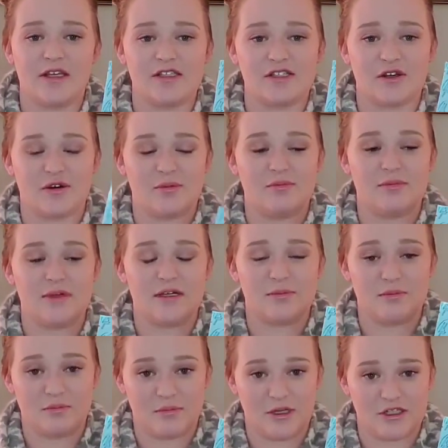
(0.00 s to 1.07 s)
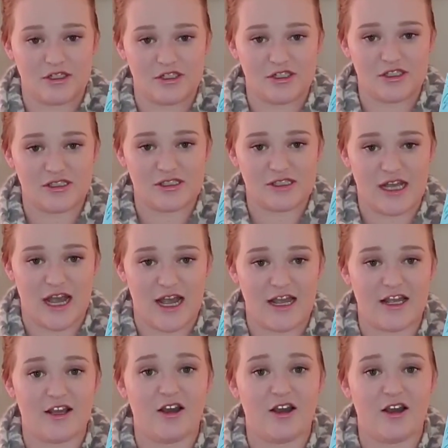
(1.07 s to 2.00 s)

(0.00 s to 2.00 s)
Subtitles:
So it measures that.